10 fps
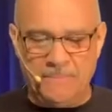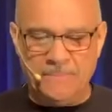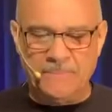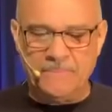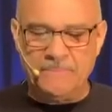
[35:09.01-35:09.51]

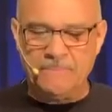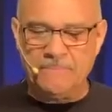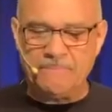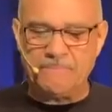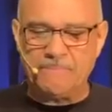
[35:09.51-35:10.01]

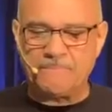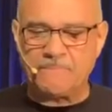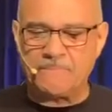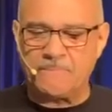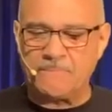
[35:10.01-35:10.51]

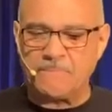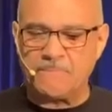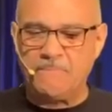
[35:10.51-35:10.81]
No one is speaking in this clip.